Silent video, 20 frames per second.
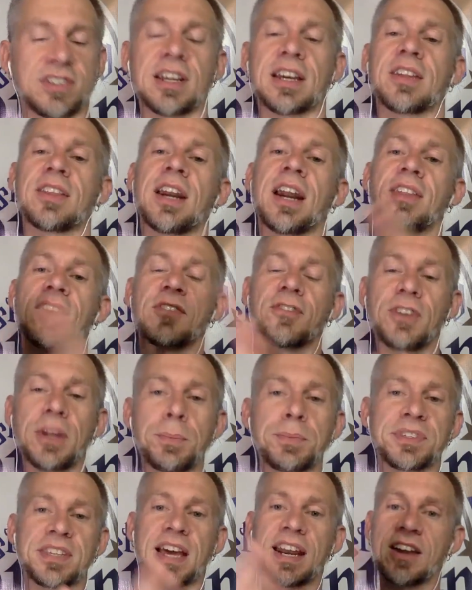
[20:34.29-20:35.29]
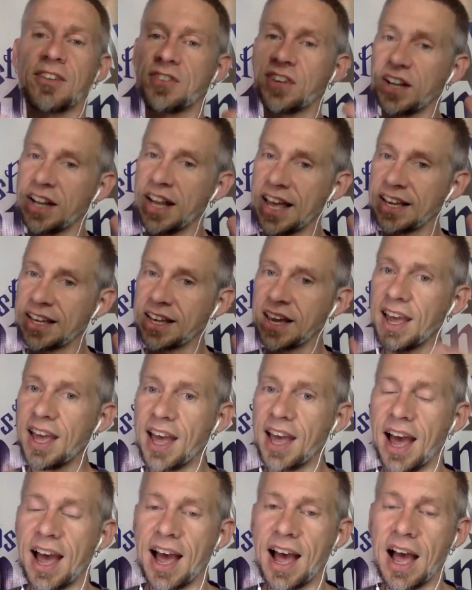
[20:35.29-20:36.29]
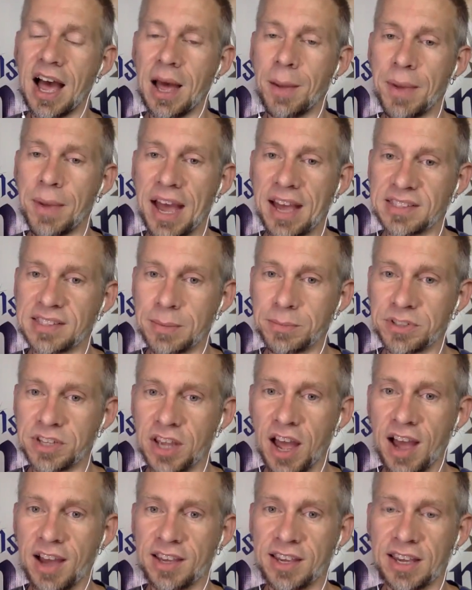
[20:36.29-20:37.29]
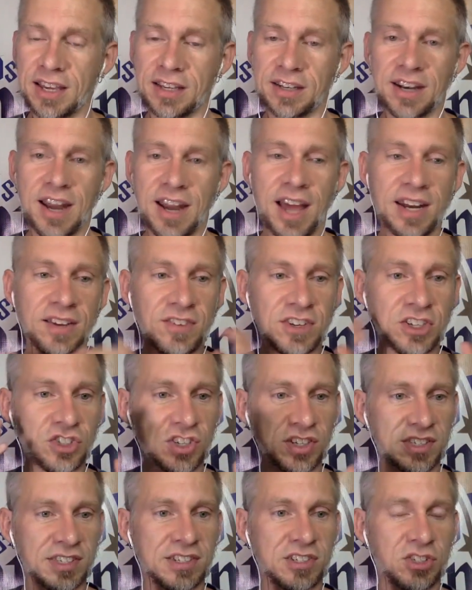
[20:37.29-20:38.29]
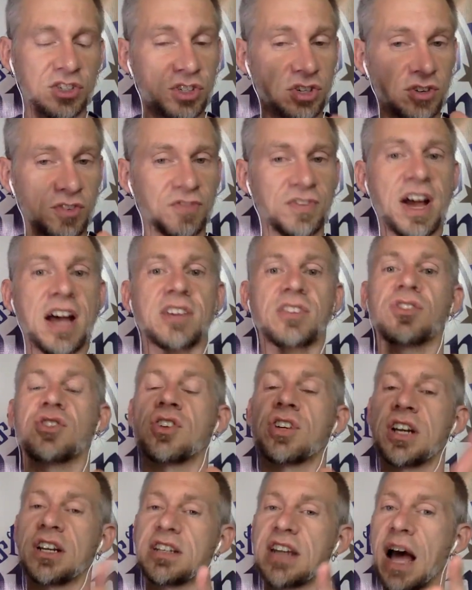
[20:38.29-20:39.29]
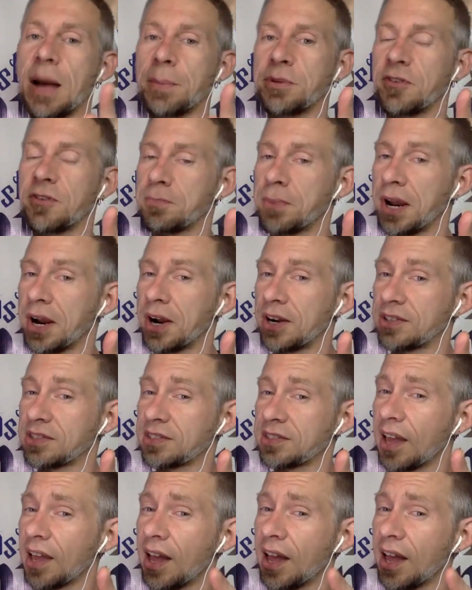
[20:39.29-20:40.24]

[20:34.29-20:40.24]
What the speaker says: And then on the flip side, I feel like, as I'm talking, not even just to foster and adoptive parents,